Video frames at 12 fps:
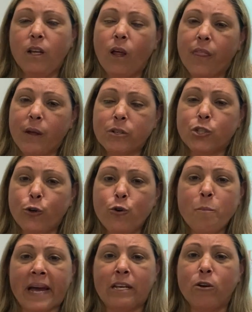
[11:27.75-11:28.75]
There are two
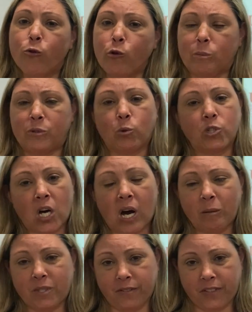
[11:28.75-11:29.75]
main groups or
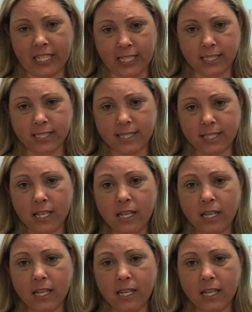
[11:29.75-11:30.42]
types of tests.